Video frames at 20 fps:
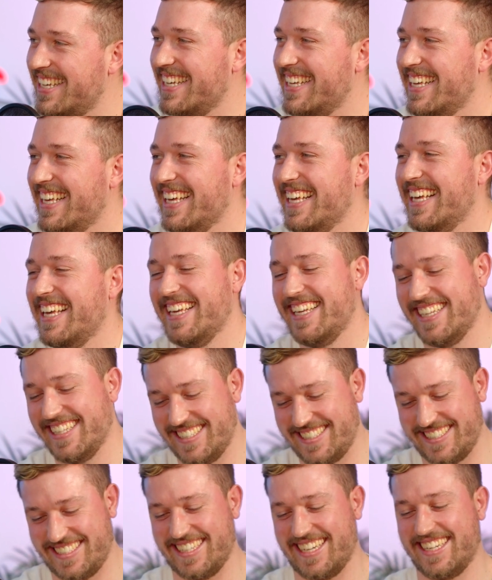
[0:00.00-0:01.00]

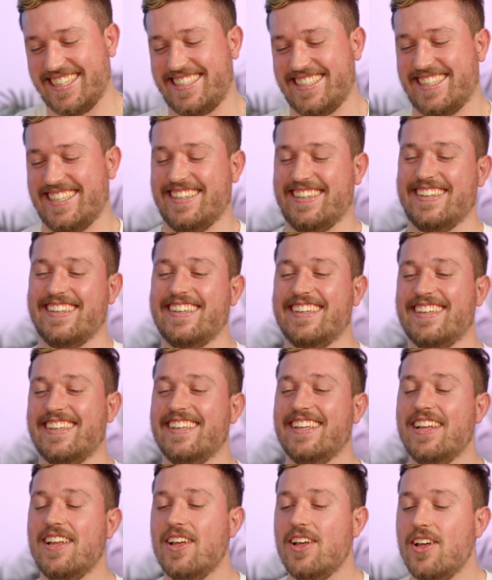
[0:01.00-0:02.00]
Shut up
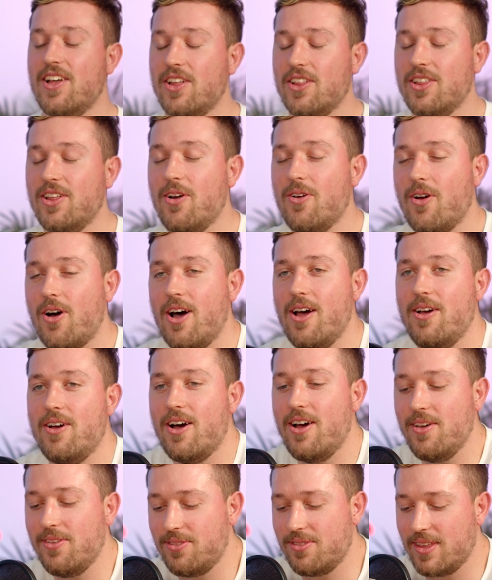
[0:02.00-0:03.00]
no,
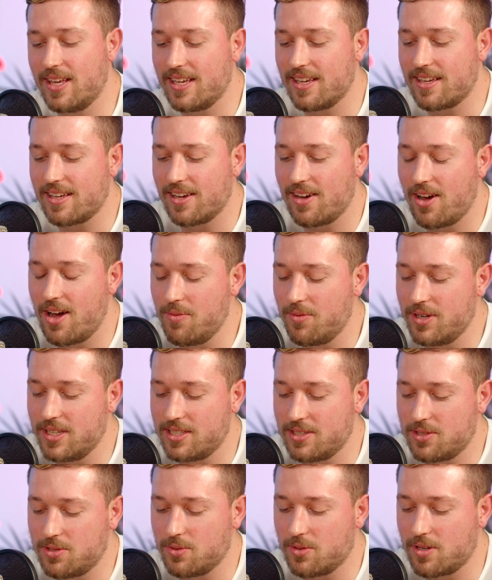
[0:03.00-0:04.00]
I, I think I wanted
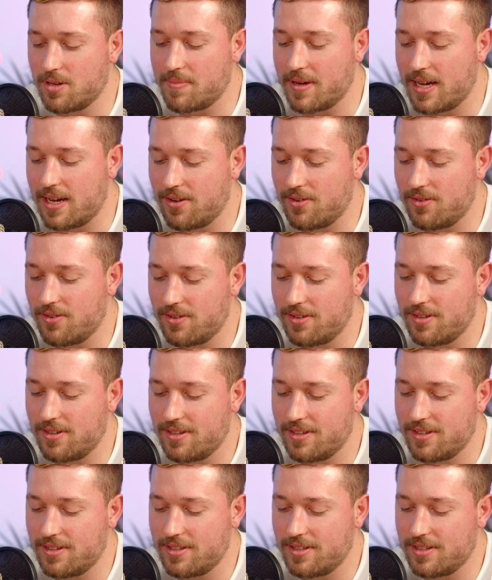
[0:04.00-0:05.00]
to talk about
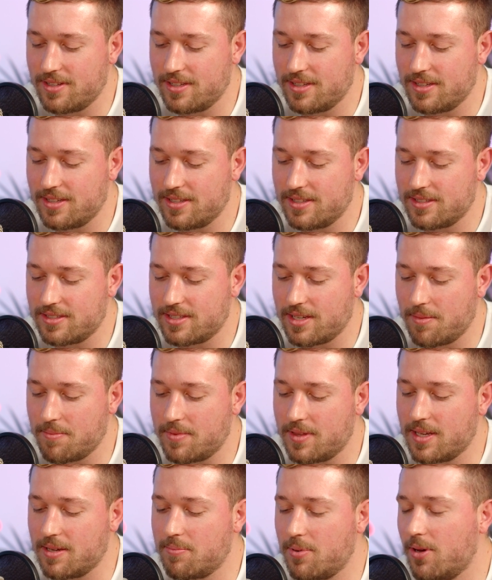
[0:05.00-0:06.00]

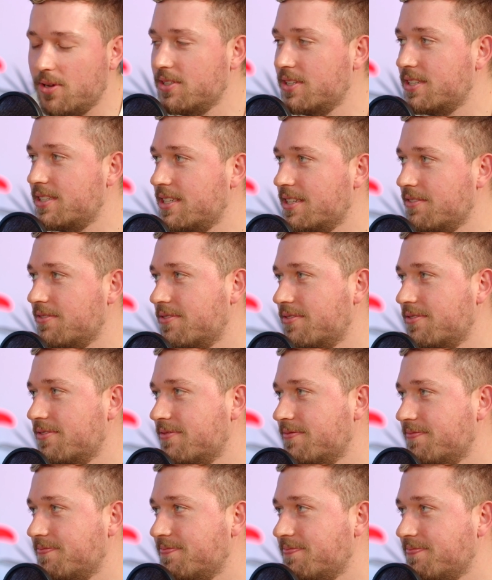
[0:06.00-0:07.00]
something positive.
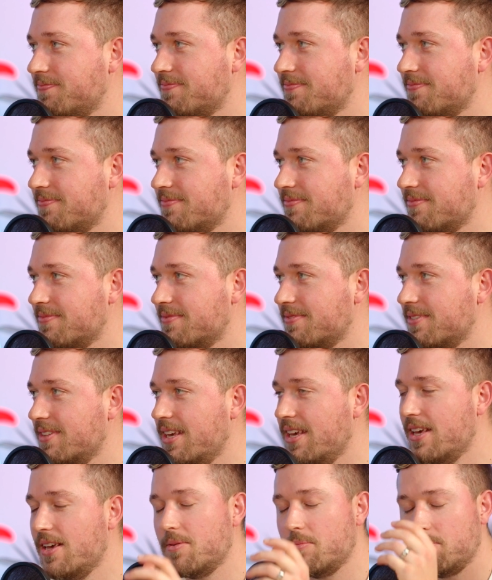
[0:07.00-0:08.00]
Cool.
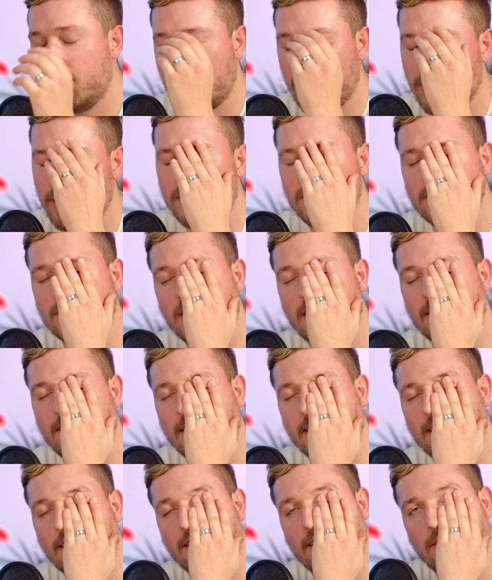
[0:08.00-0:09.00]
Because I
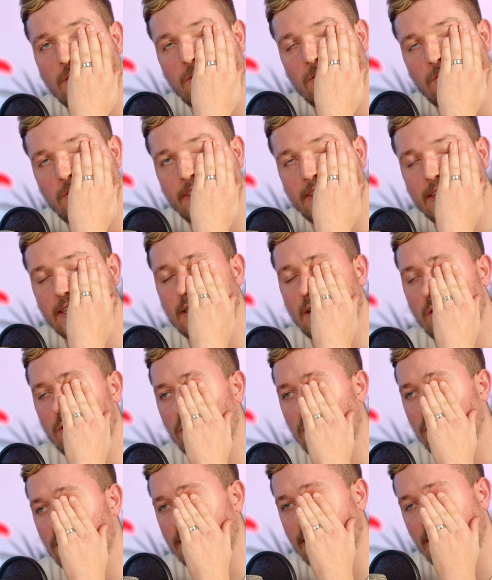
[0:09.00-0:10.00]
think with this whole
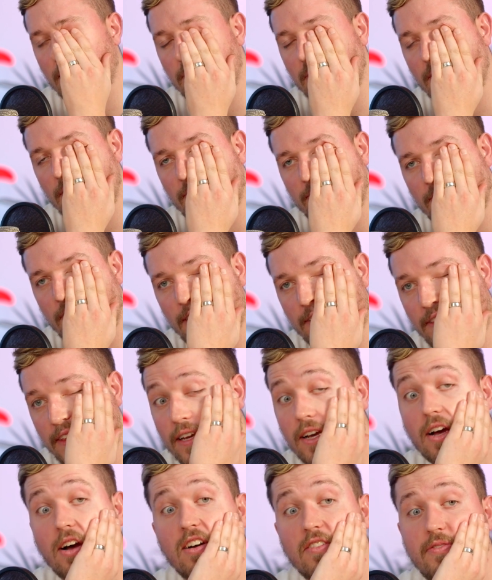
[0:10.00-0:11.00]
lockdown palaver, I
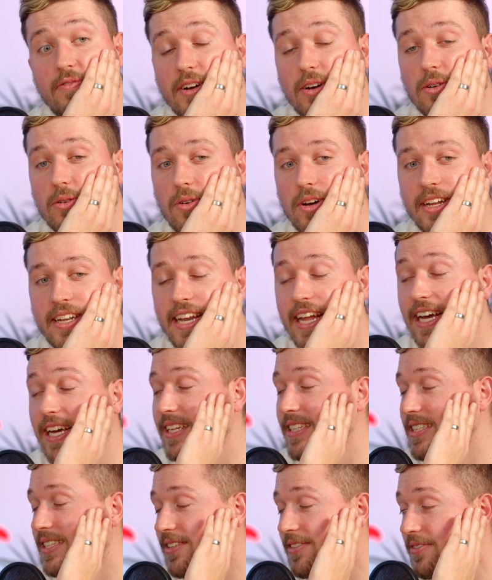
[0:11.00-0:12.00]
think mm. I've felt quite
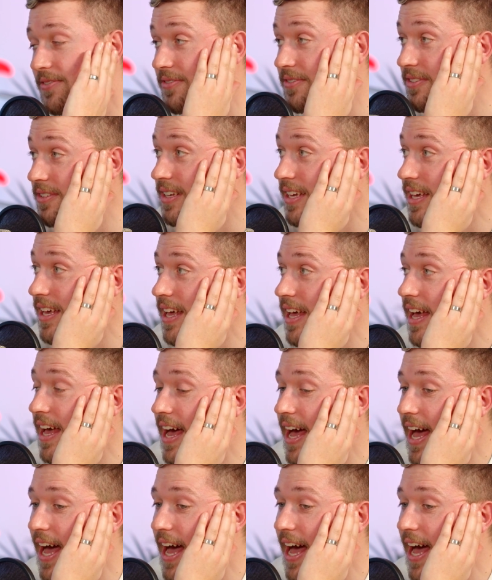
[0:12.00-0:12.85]
negative. Mm.